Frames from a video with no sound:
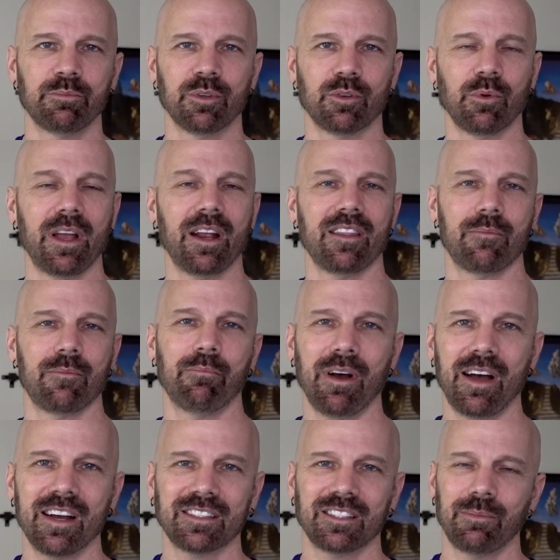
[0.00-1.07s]
but right out of the
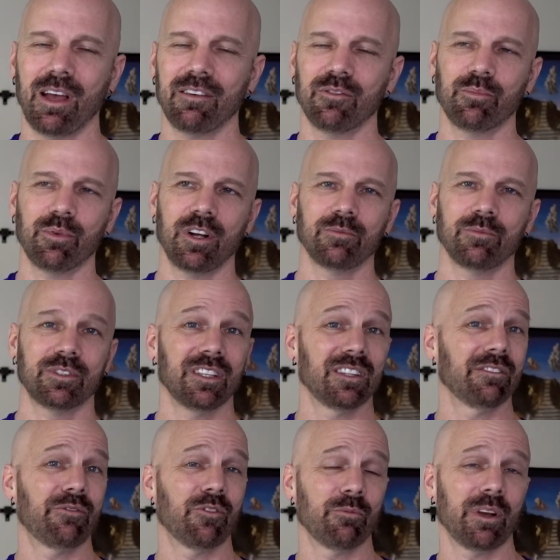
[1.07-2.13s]
box, I'm having problems getting
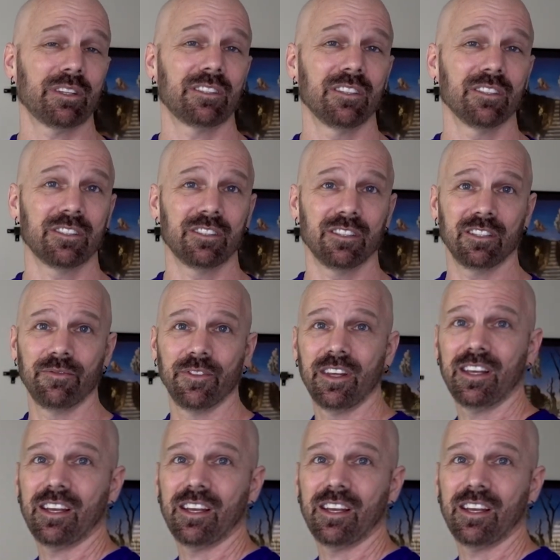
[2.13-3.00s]
the format to look good.